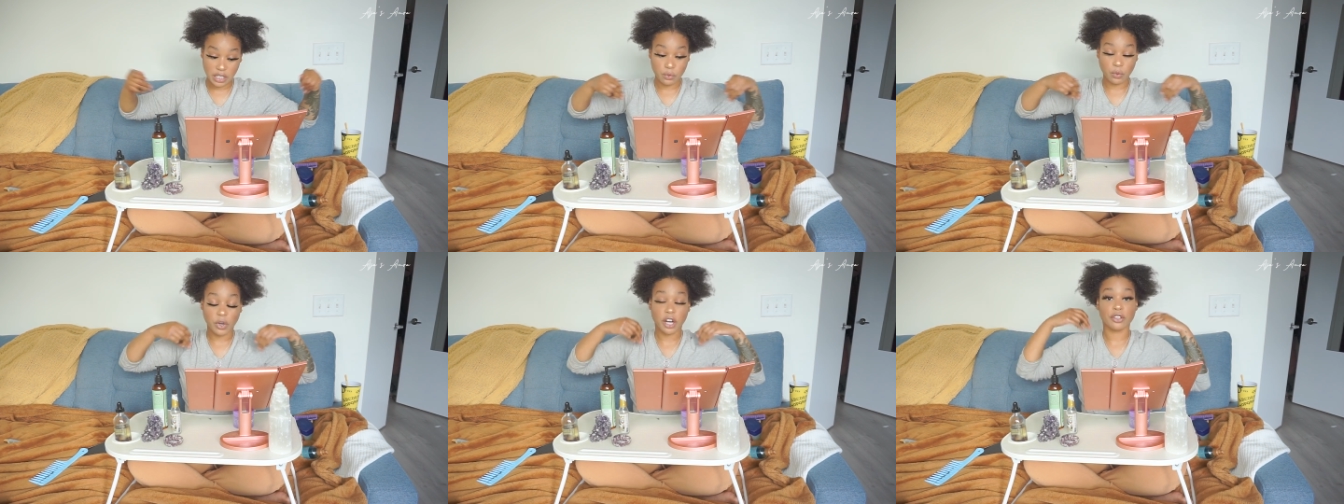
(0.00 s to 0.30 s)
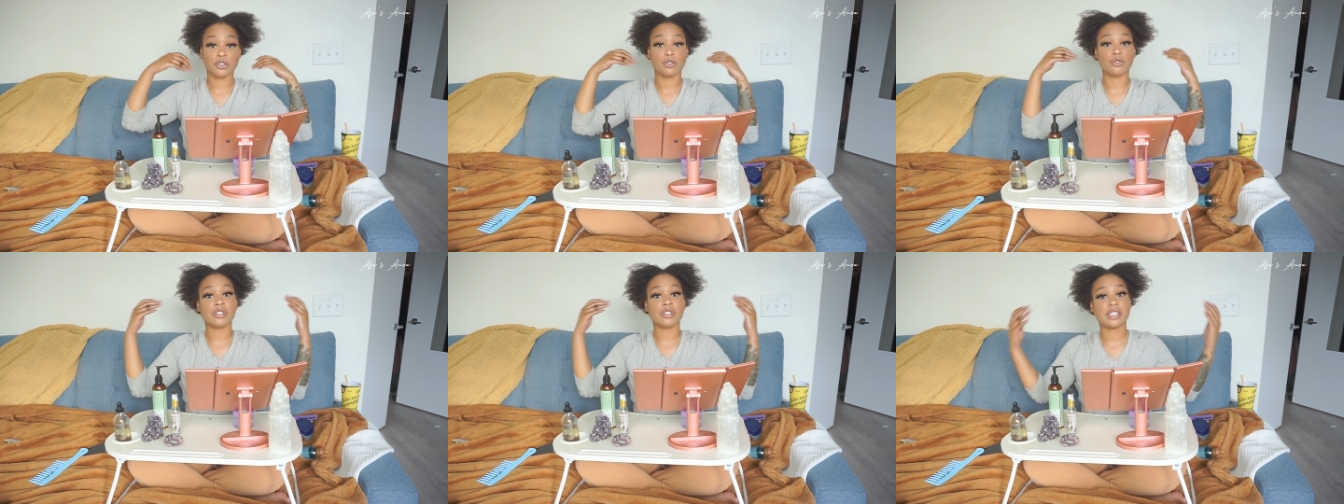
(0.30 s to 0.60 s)

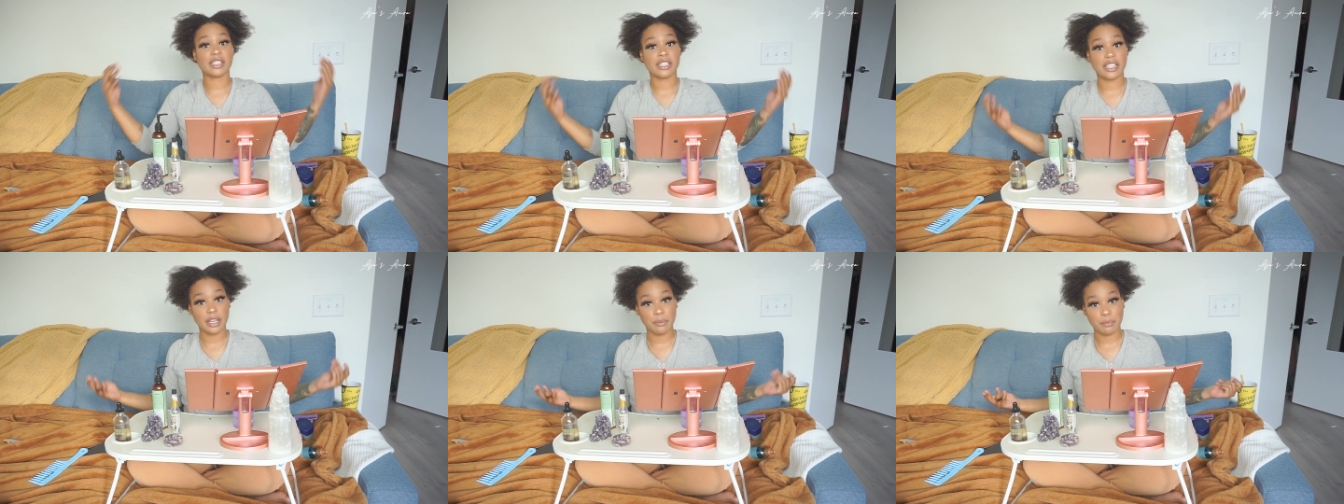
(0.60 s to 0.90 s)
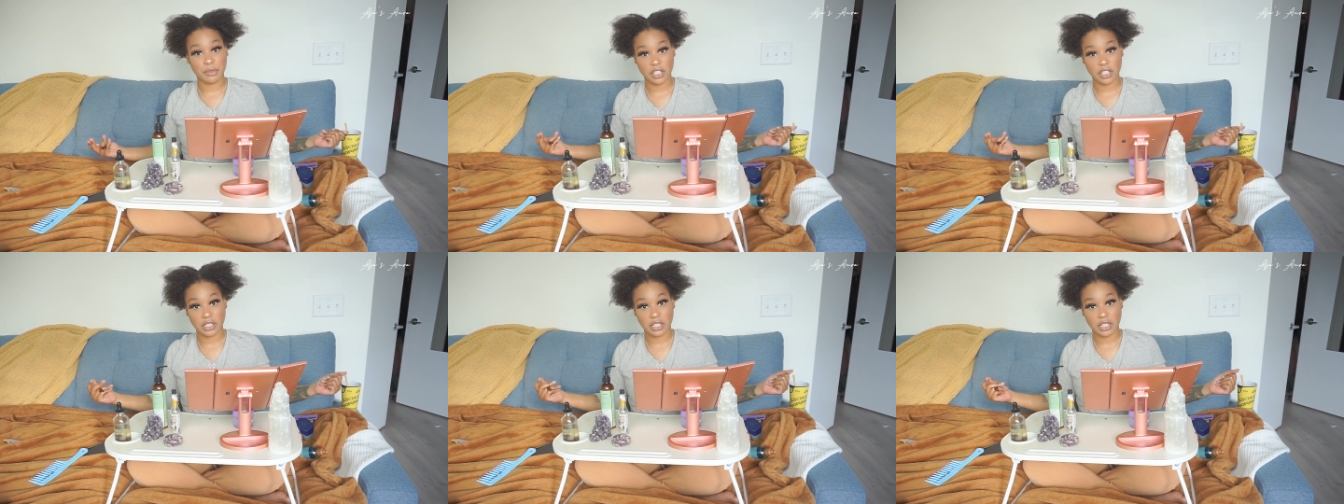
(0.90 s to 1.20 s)
while you
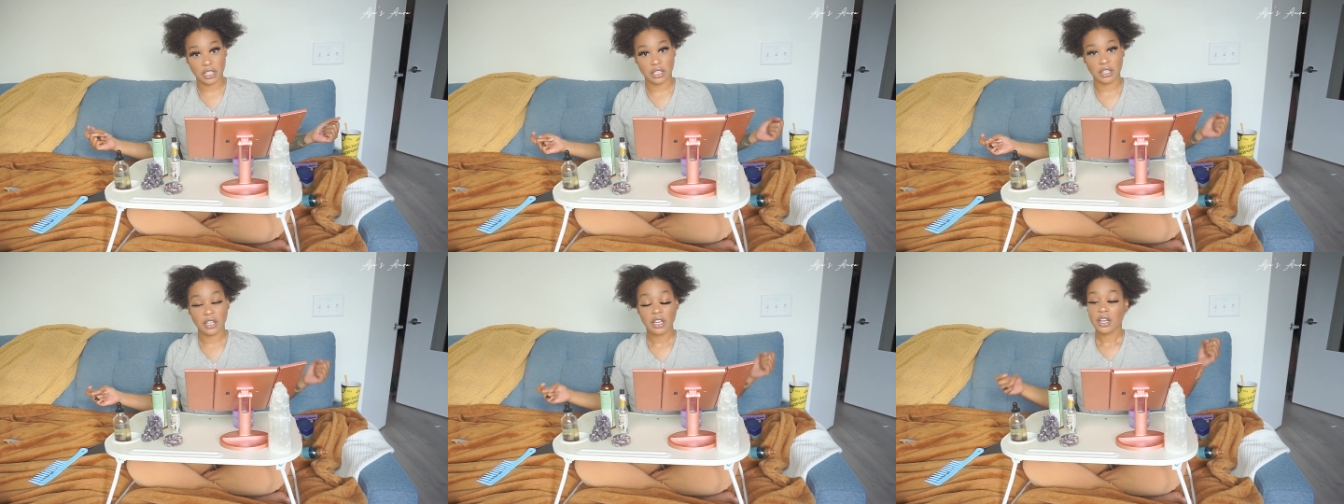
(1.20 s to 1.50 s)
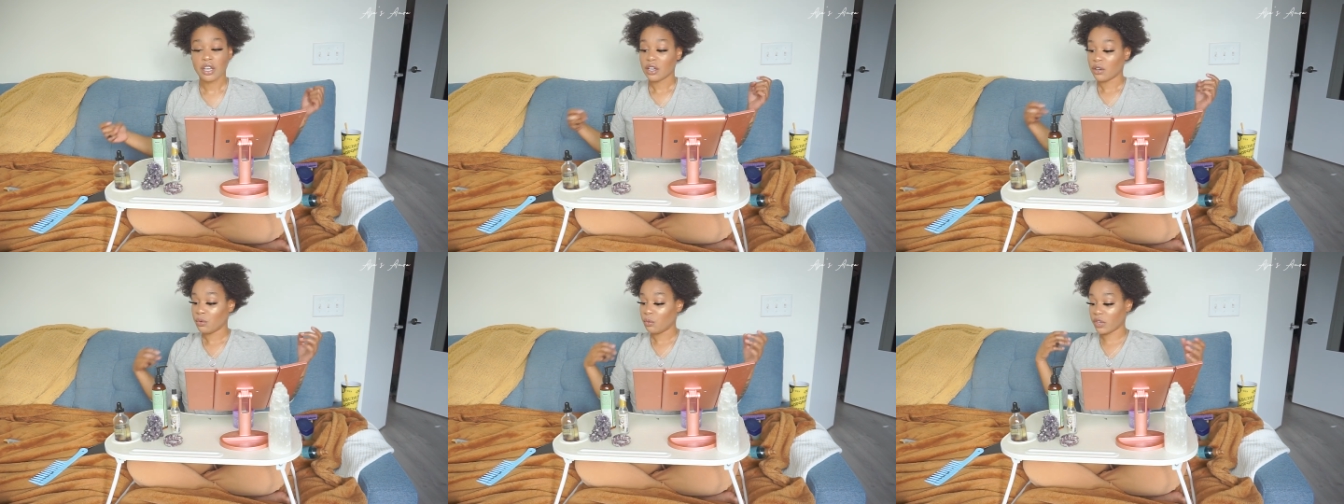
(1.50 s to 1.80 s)
steep the tea
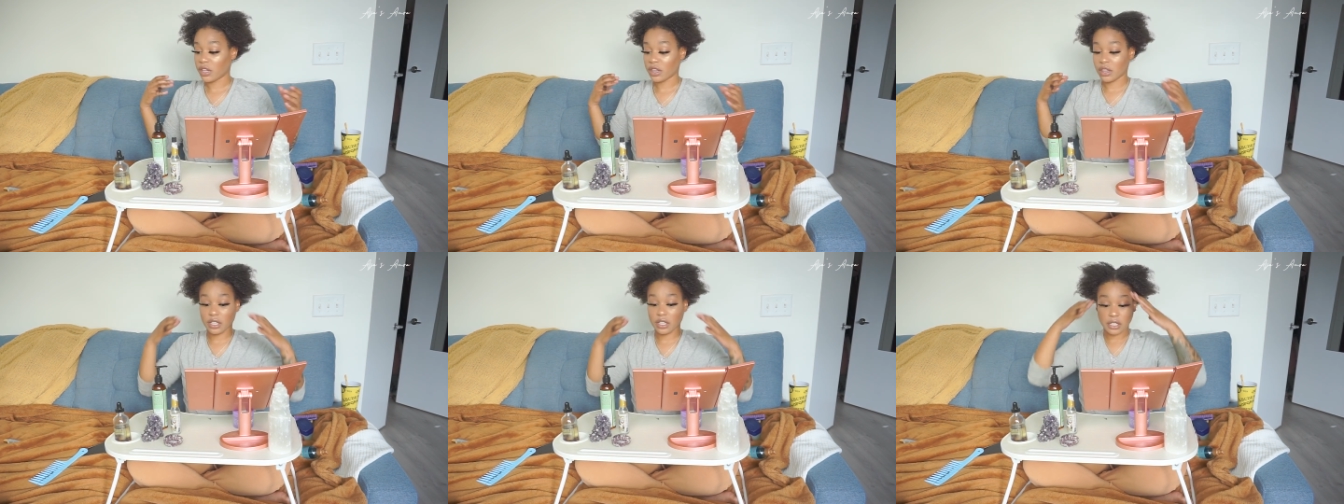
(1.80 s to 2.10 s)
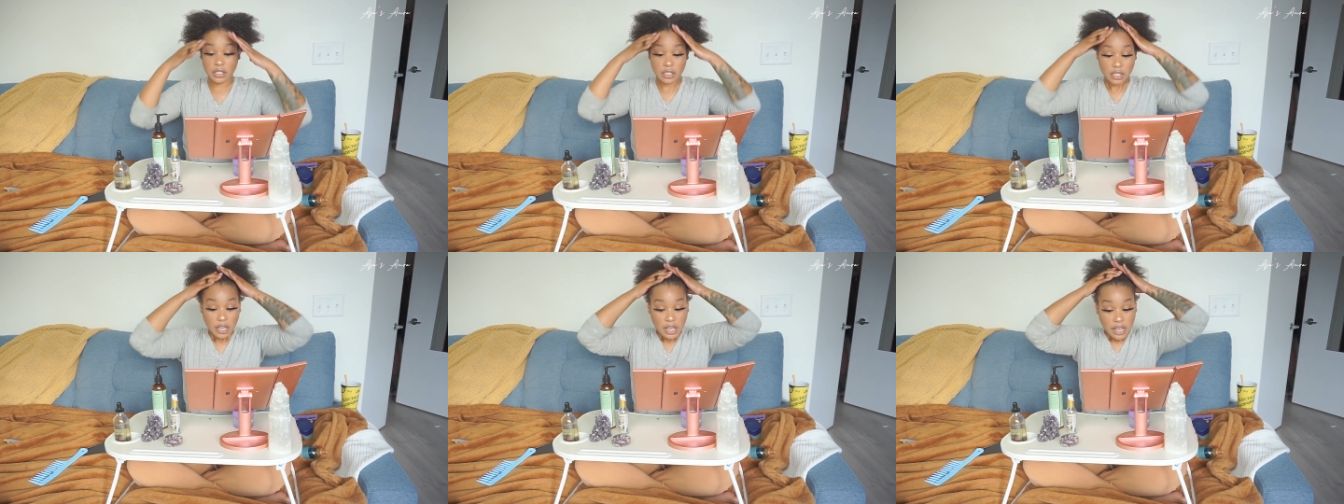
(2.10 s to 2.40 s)
with
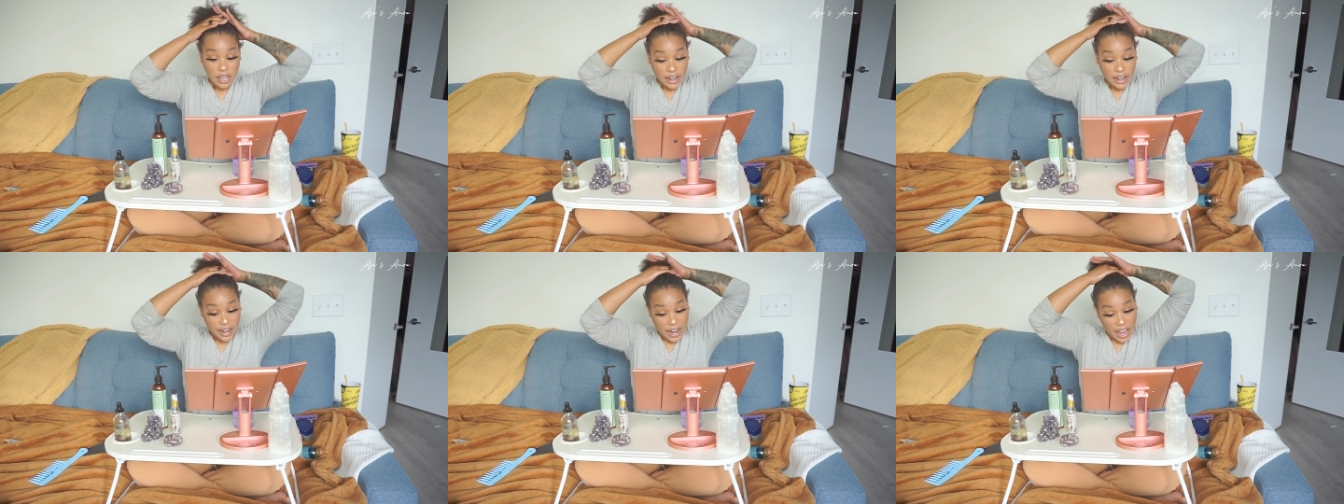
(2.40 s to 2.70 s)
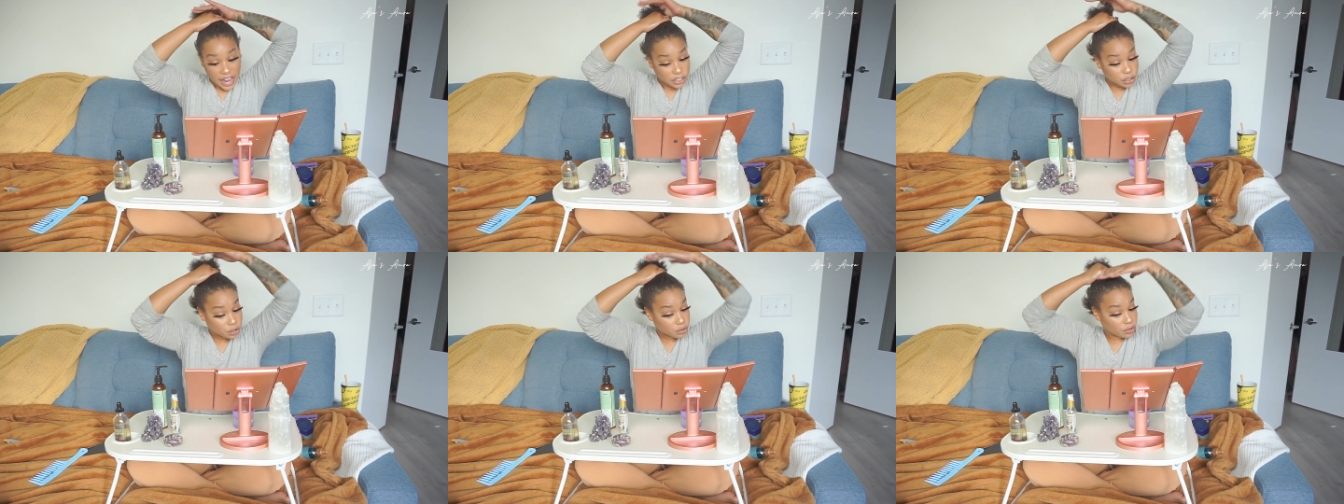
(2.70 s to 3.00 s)
these
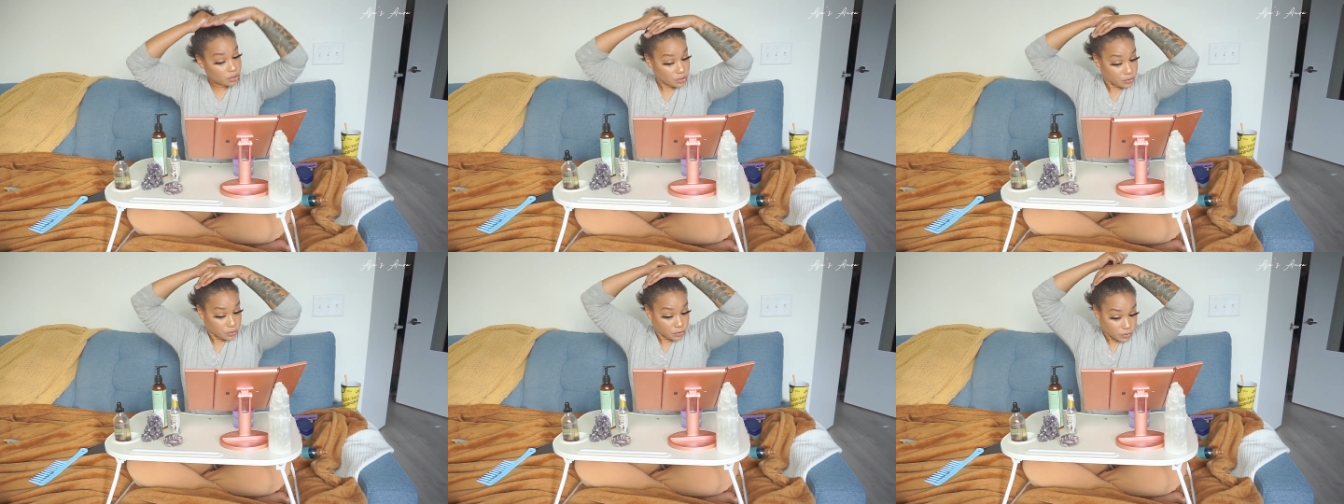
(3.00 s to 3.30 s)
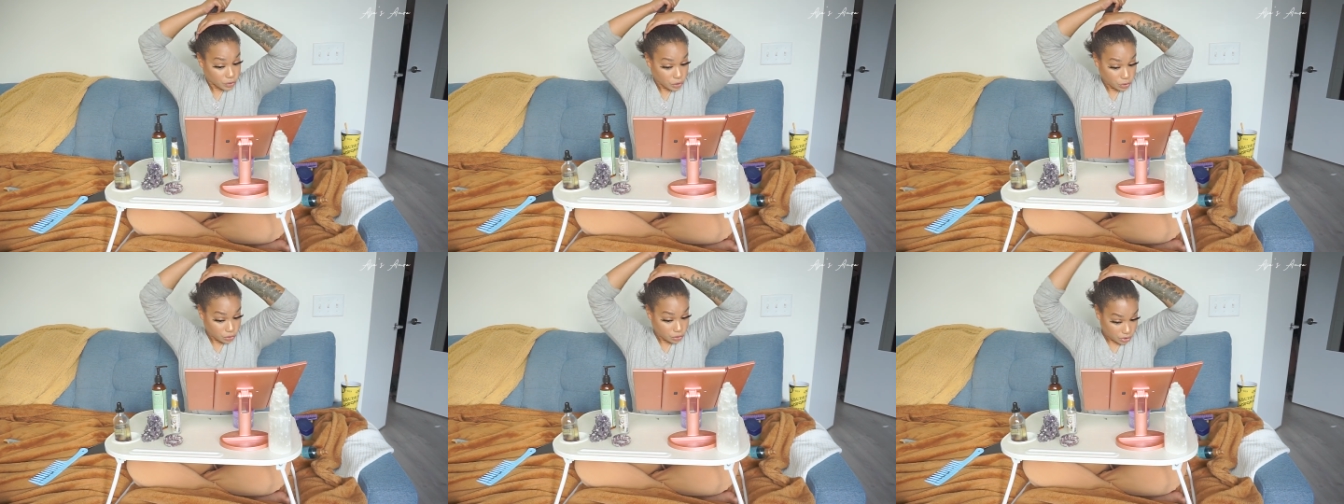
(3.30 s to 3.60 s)
natural
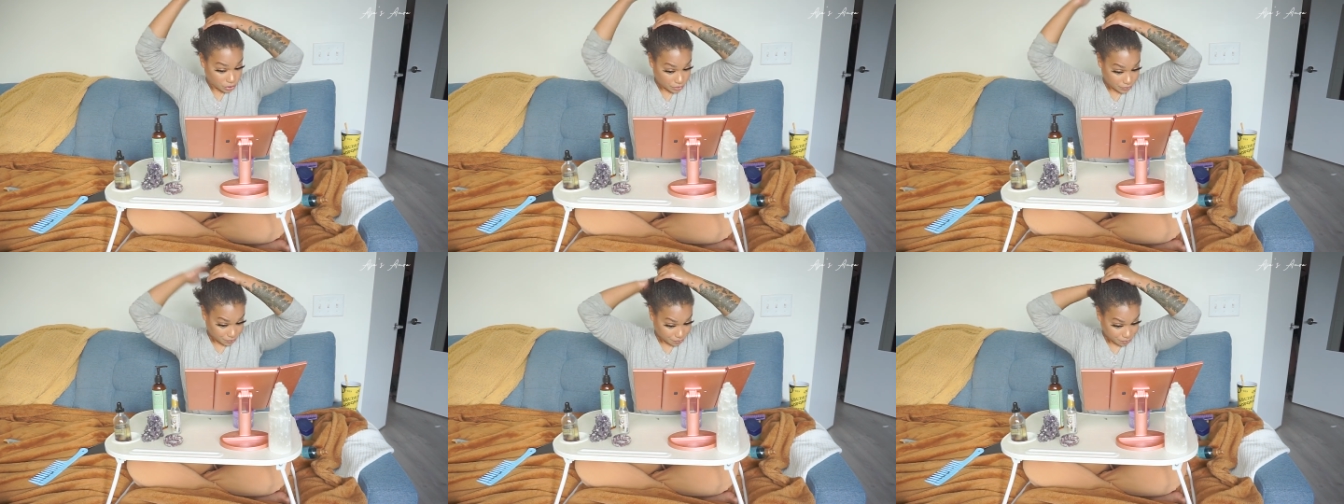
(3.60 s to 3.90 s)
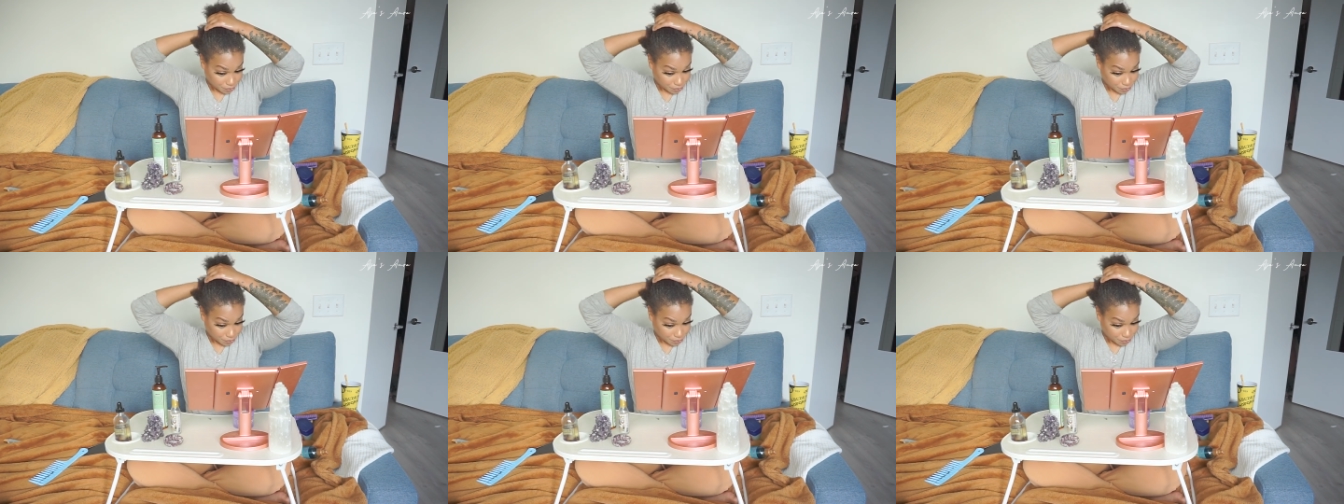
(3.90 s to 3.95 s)
fruits,